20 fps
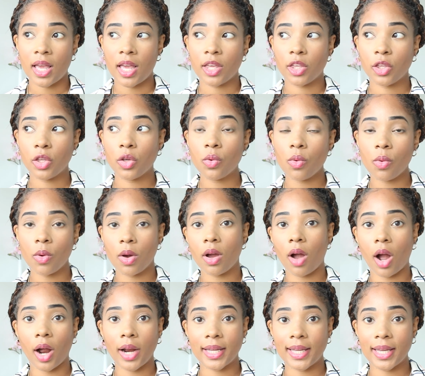you
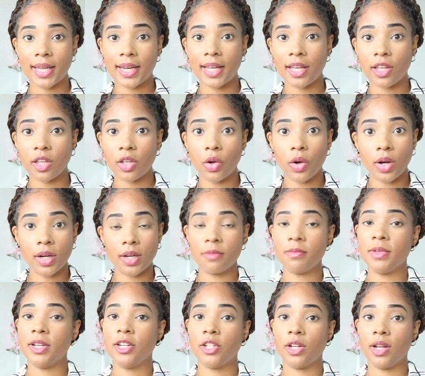are getting your
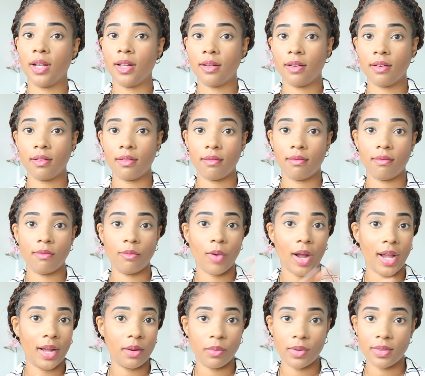commission
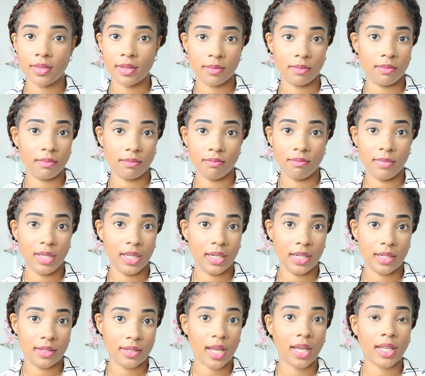right when the
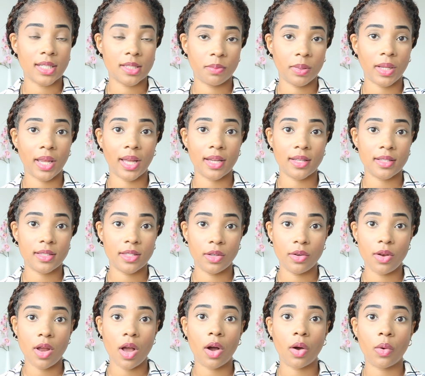meeting takes place,
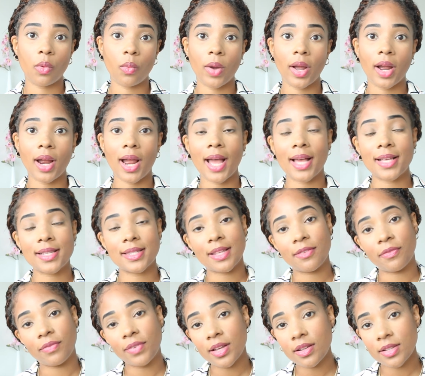whereas the
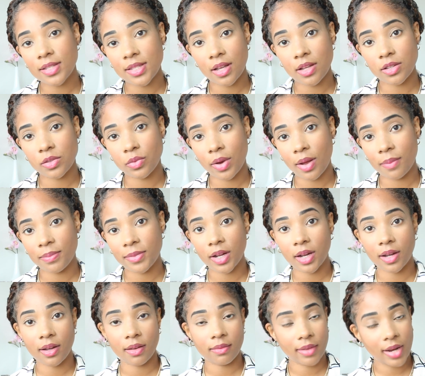field sales rep,
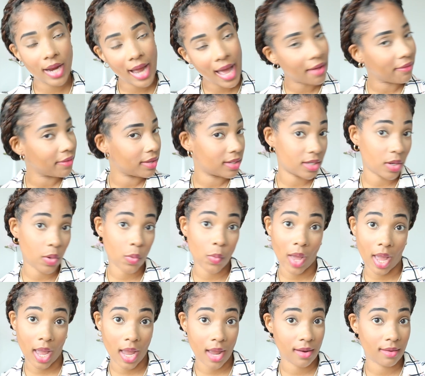they're having to
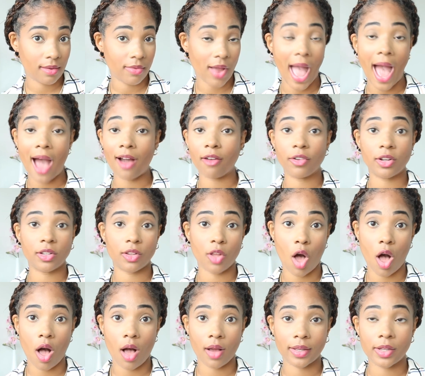wait however
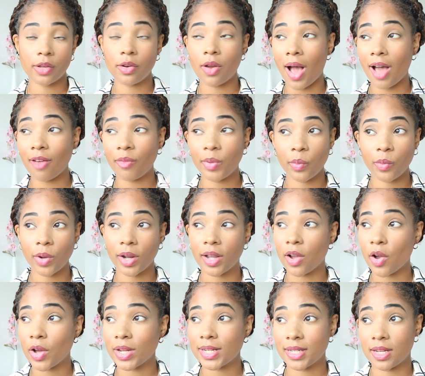long. I've been
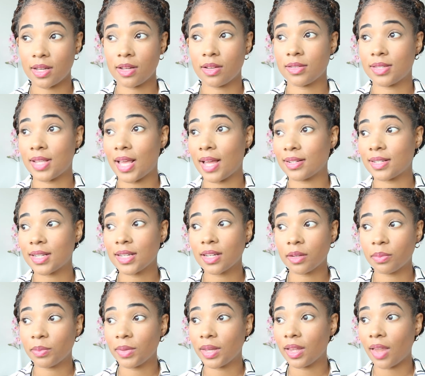working on deals that
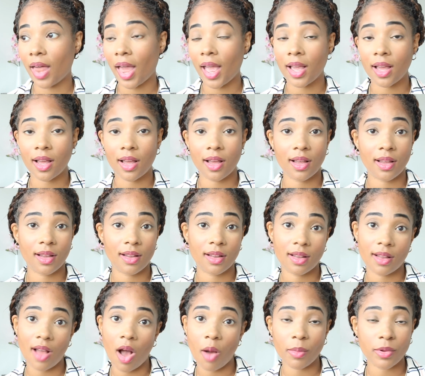took me like
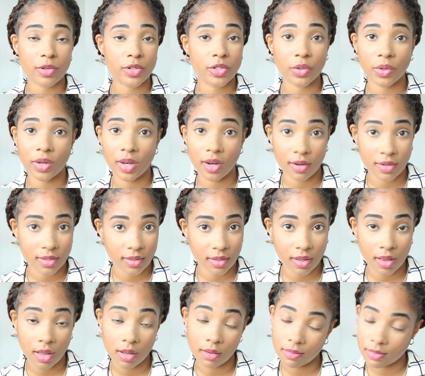almost 2 years to
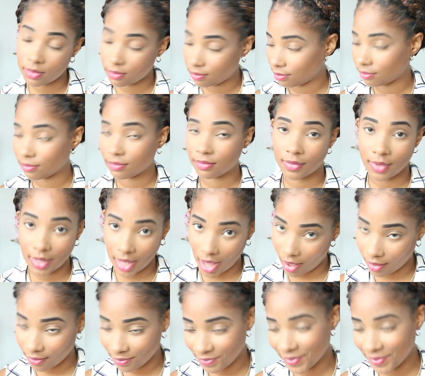close. yeah.